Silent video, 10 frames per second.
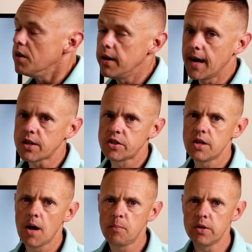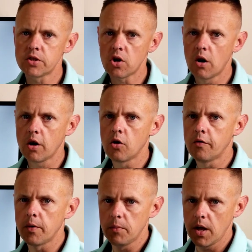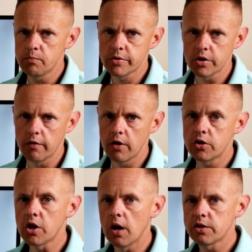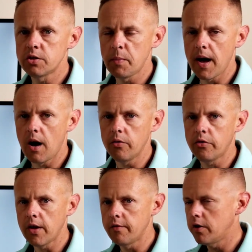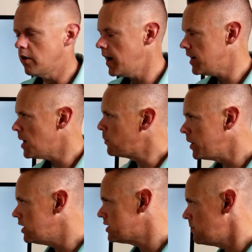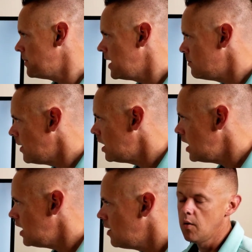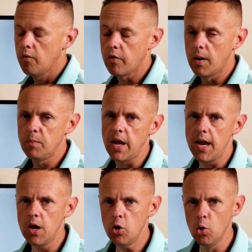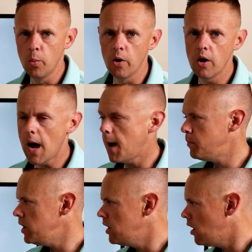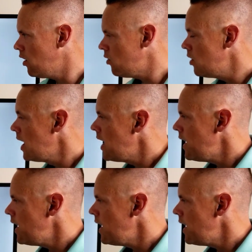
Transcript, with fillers: Next up, this article from The Observer talks about 7 or 8 companies that made money from the Uber IPO.